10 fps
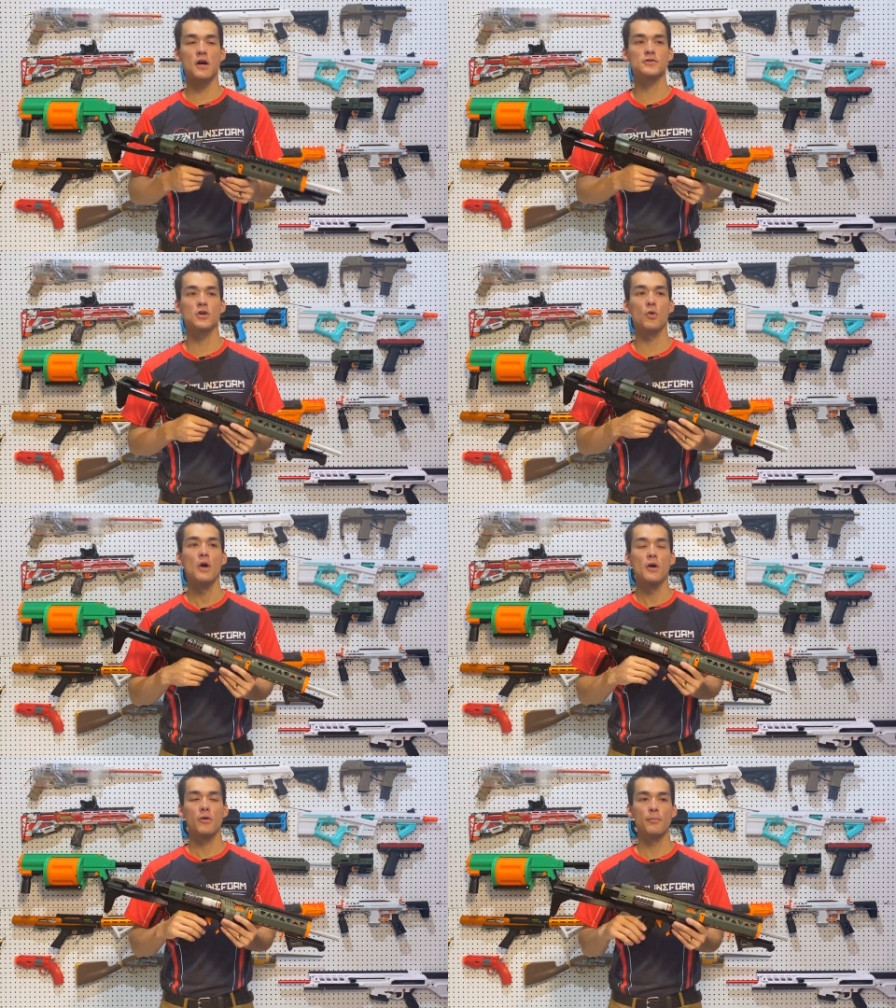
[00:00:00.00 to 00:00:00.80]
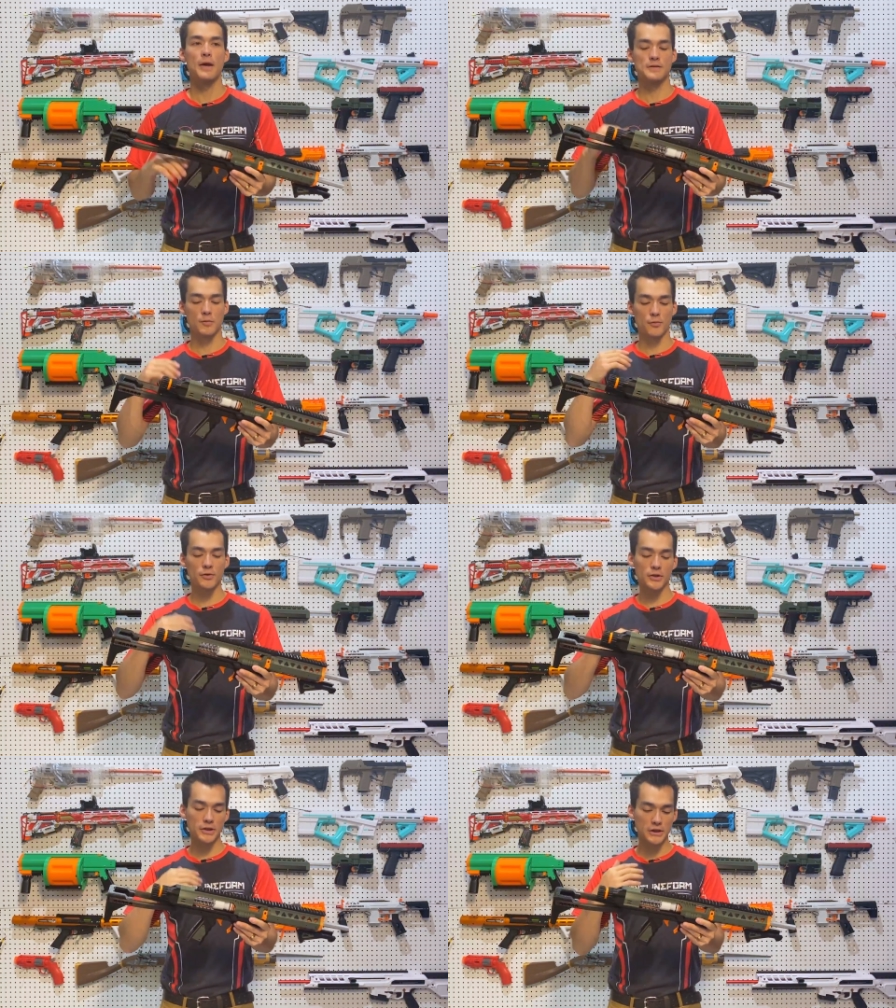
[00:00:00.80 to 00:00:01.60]
also made some
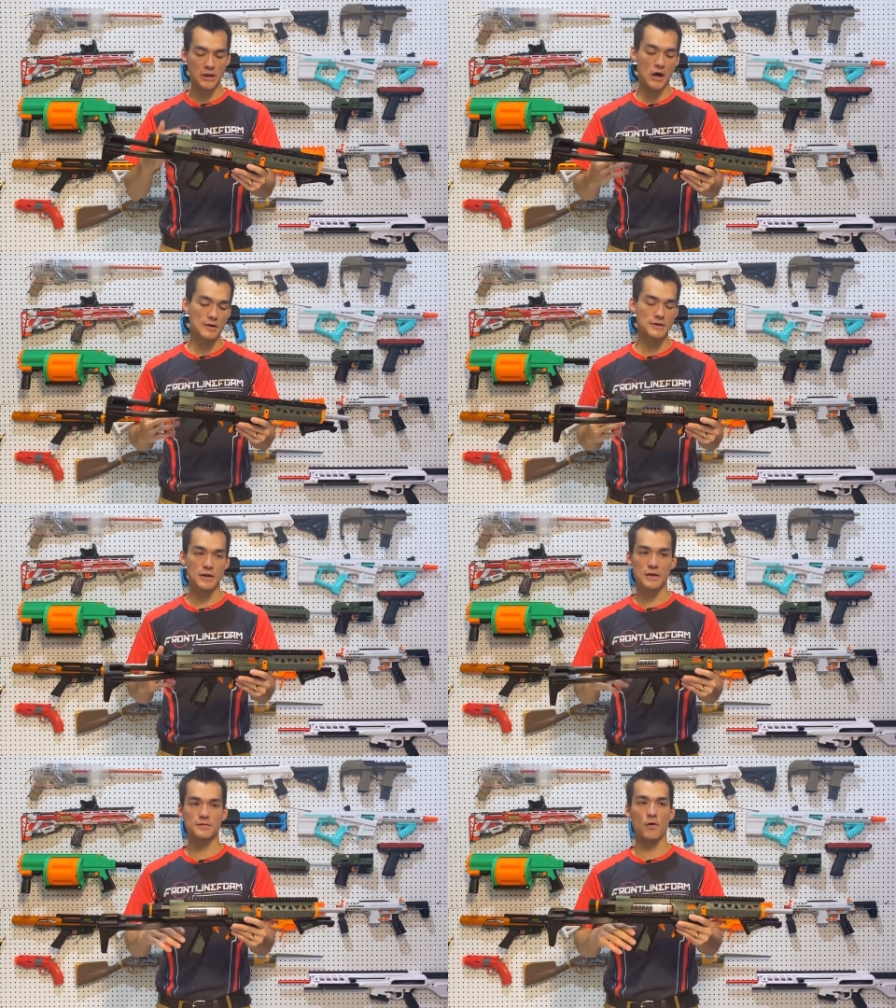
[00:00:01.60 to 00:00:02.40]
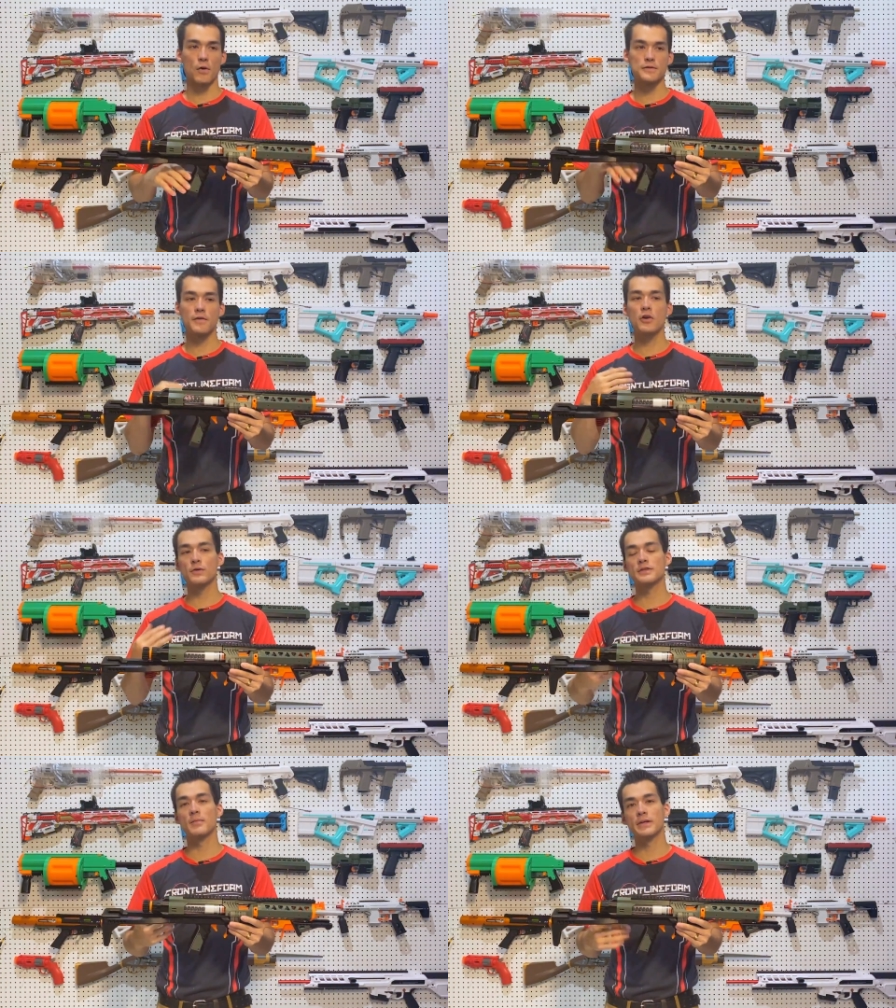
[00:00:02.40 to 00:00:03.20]
really good content as far as video
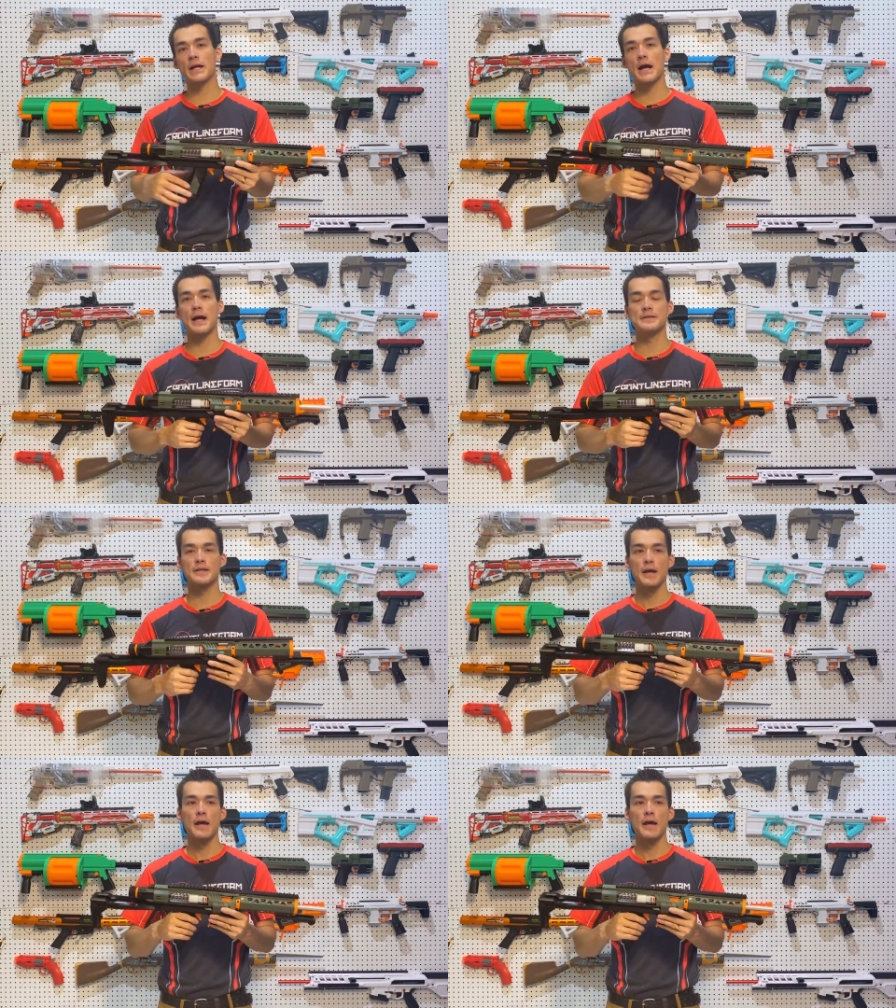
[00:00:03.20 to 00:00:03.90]
assembly guides